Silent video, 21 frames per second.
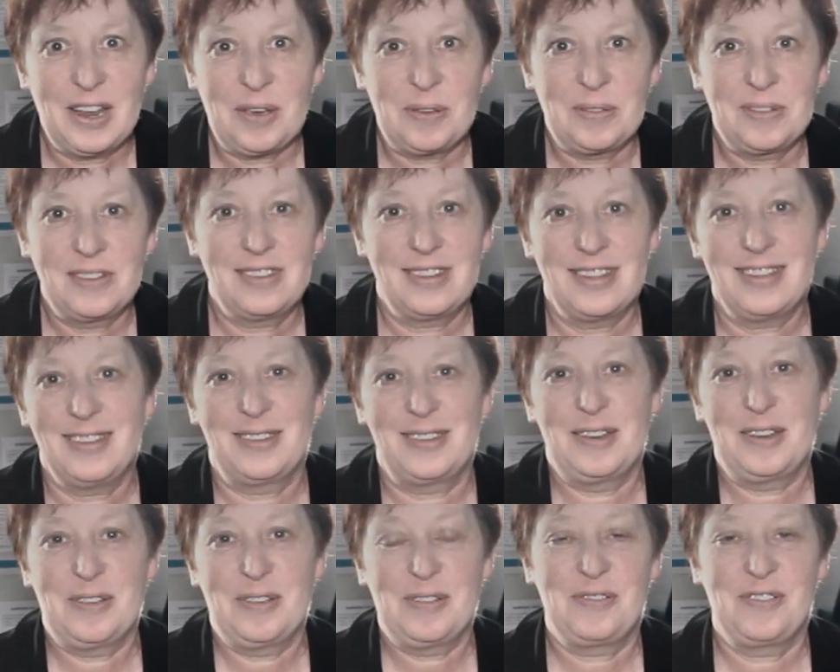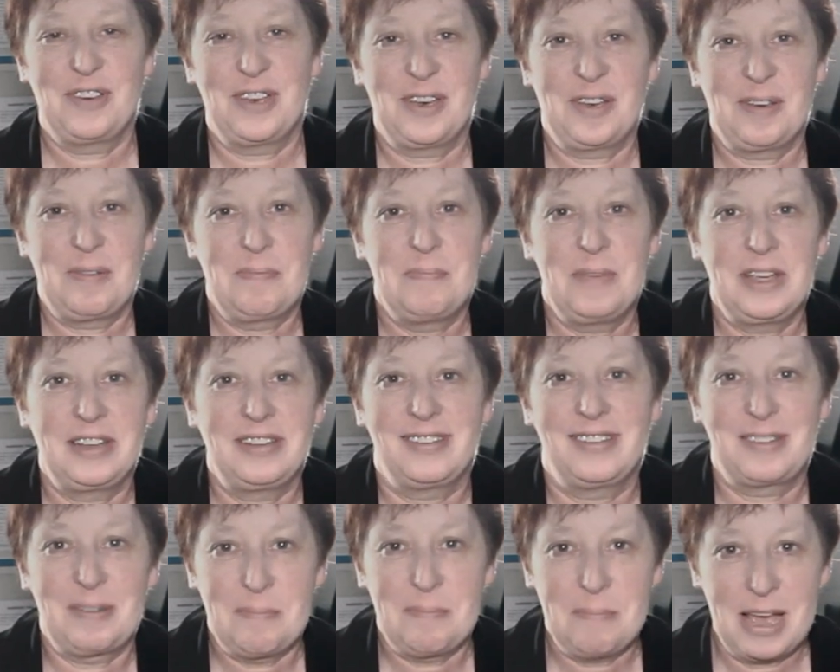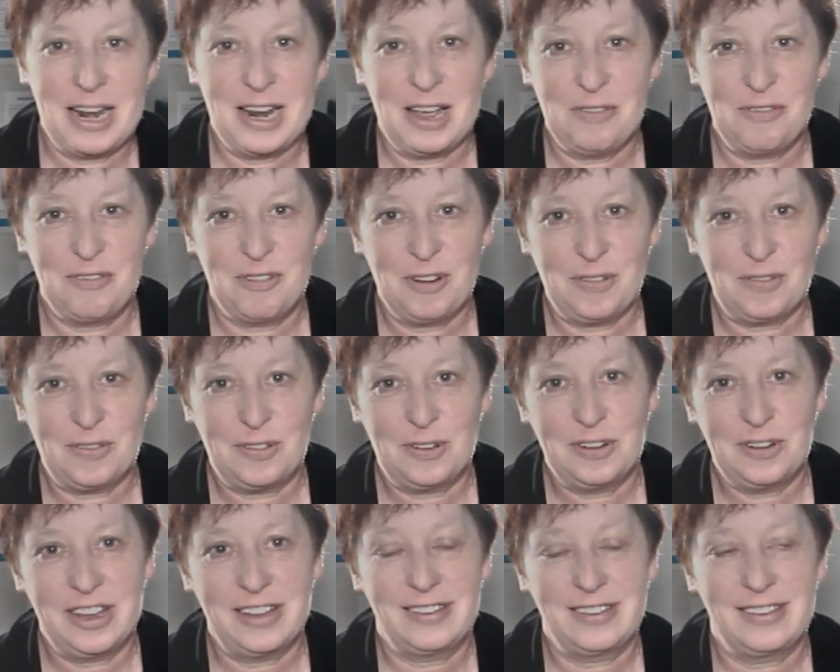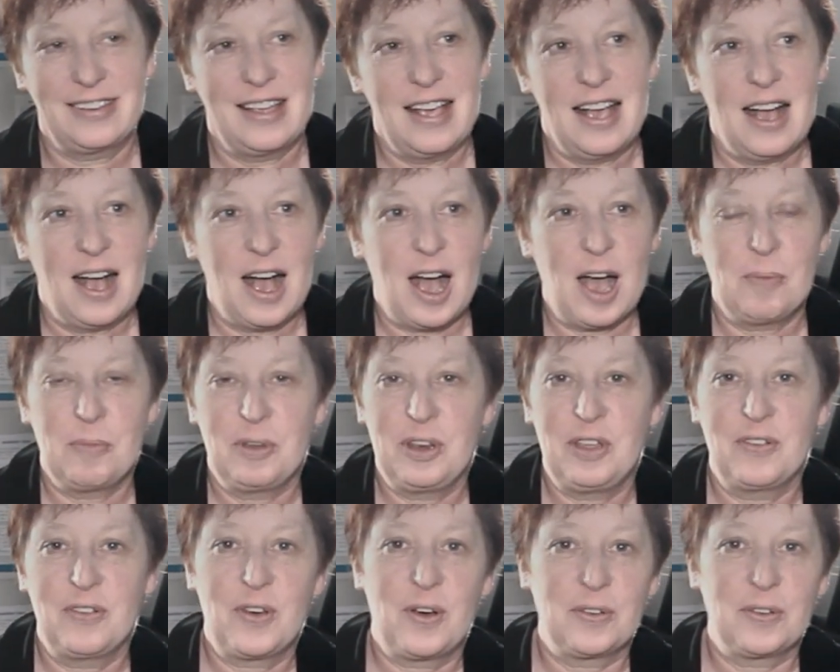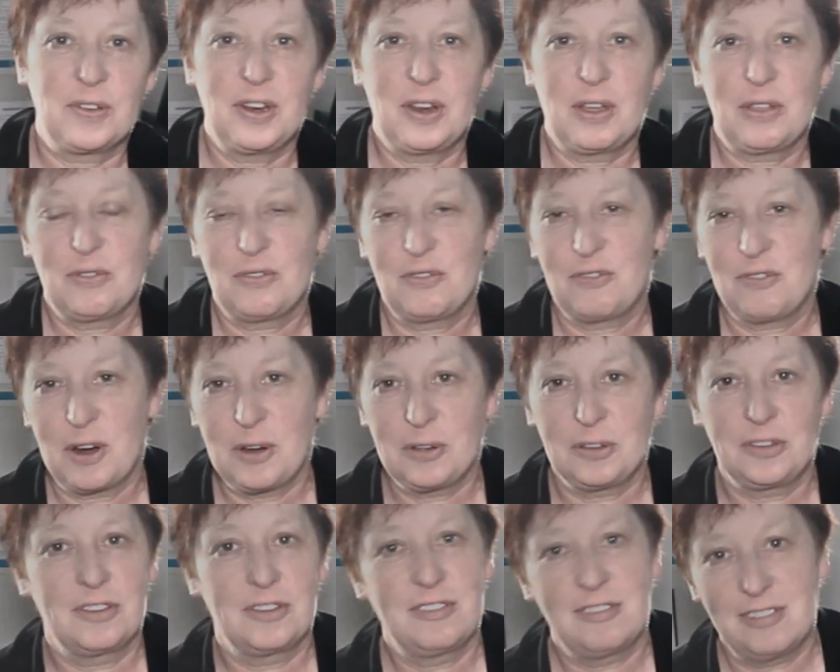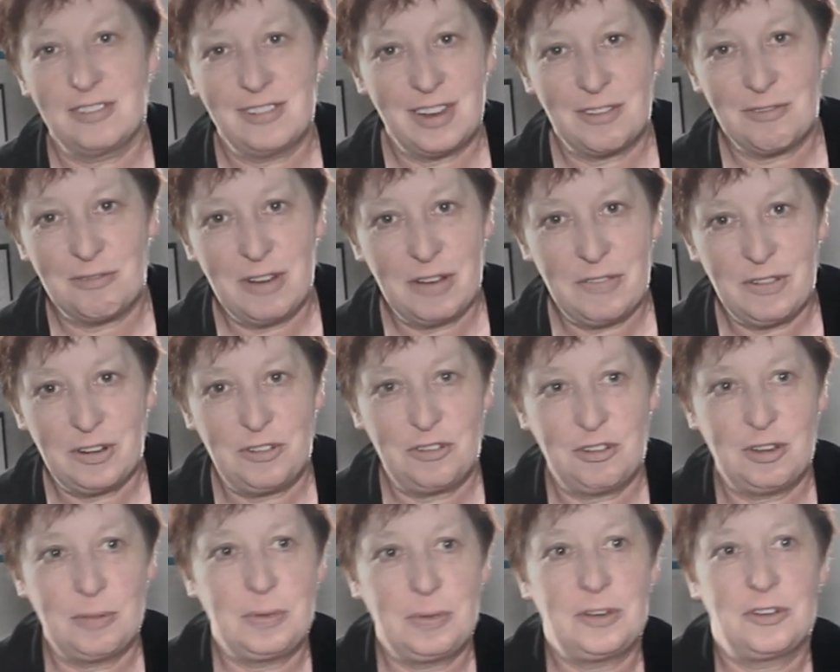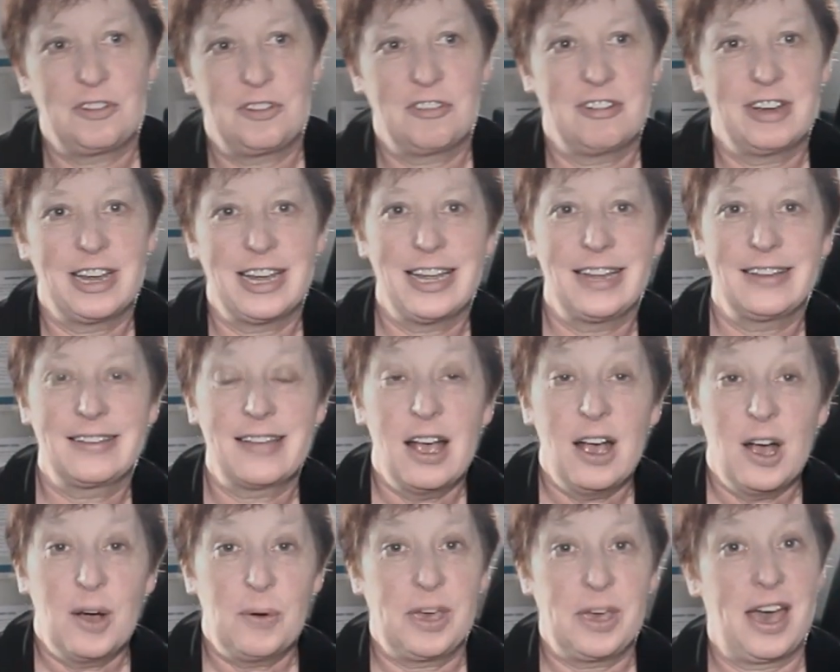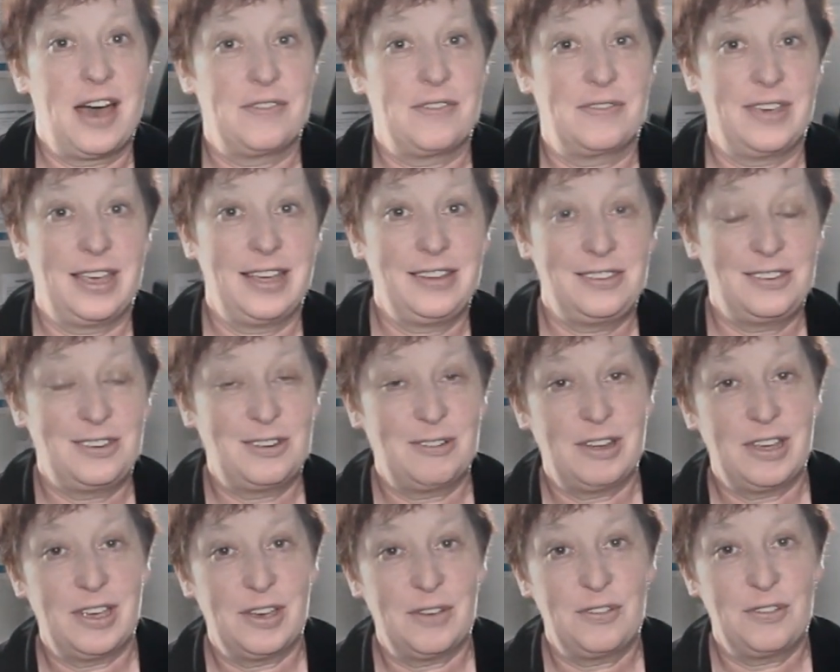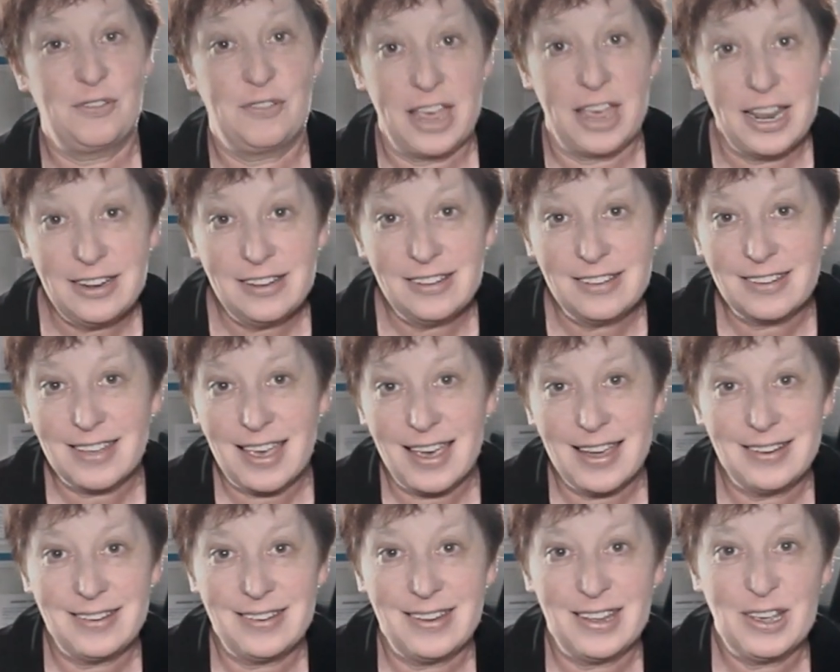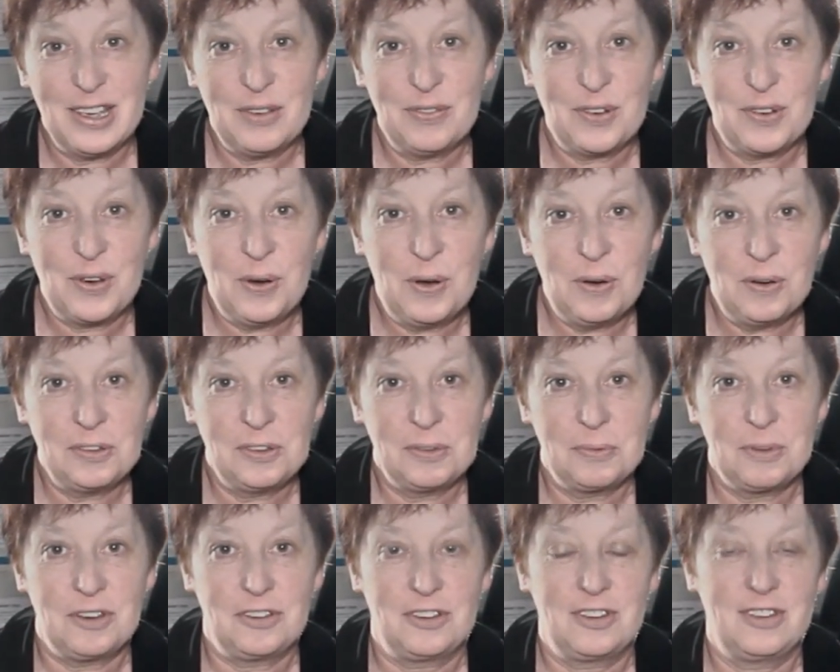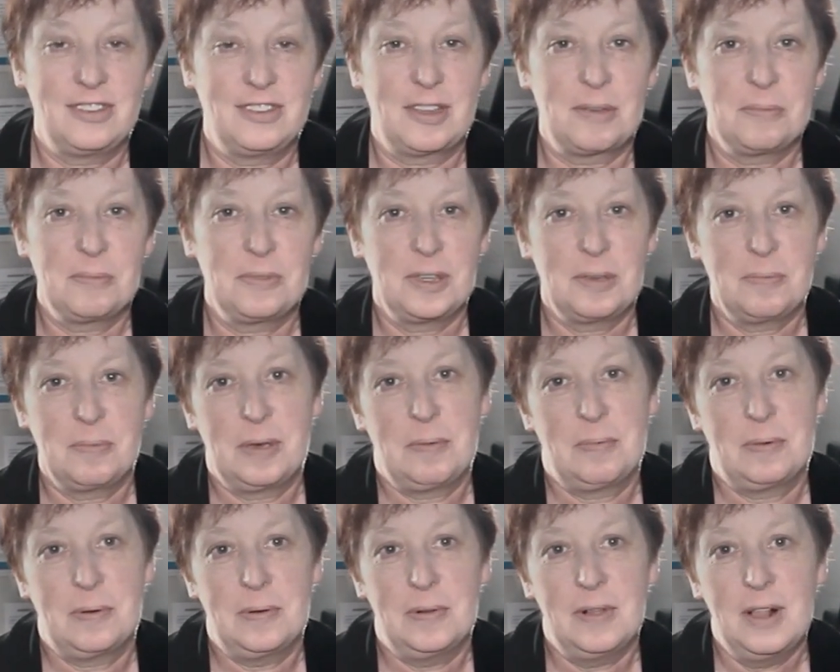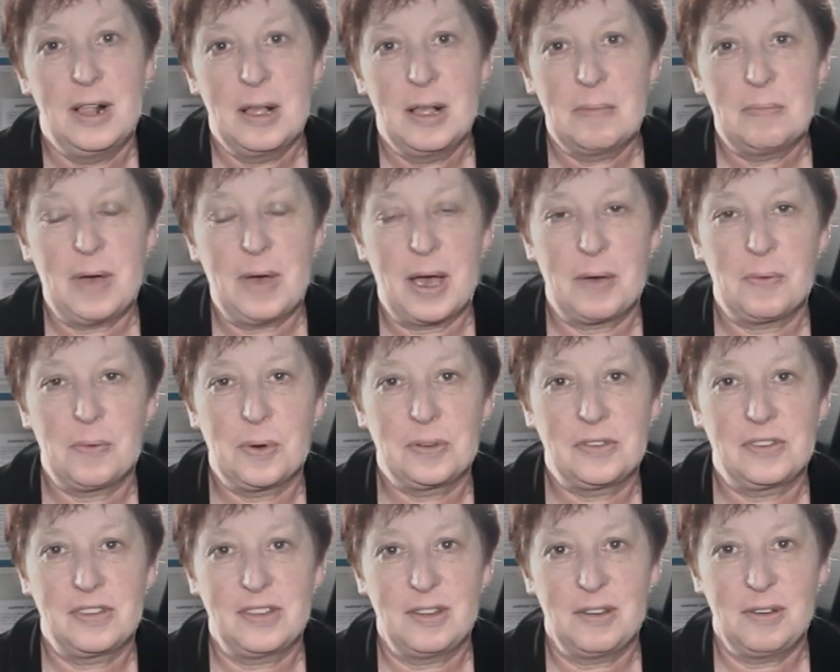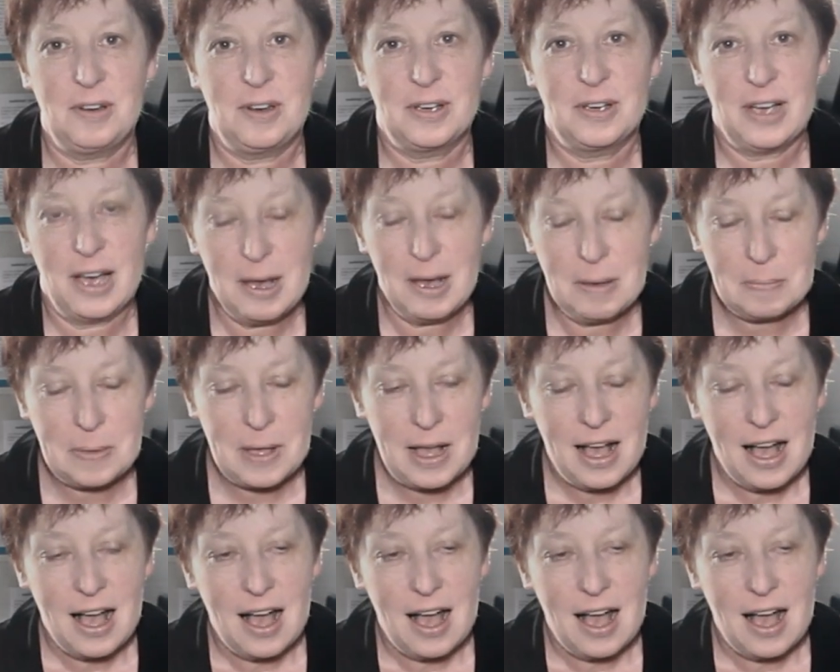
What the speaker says: the season of mists and mellow fruitfulness, and you've got the frozen river tributaries. We have the history of fen skating, of course, which is something people might want to look up.